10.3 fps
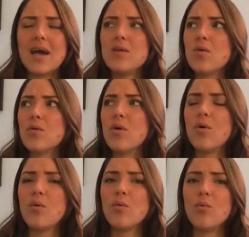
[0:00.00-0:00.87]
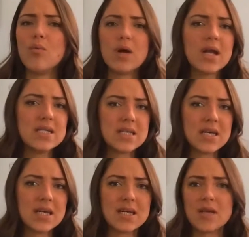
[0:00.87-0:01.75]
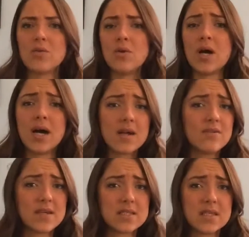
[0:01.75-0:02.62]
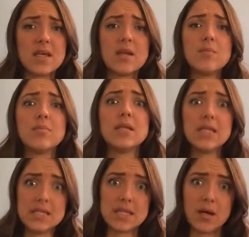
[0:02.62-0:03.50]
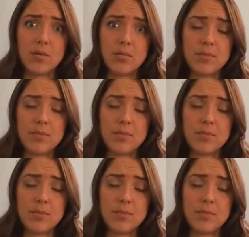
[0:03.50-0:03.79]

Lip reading: I don't know what I did, I don't know how to fix it, please help.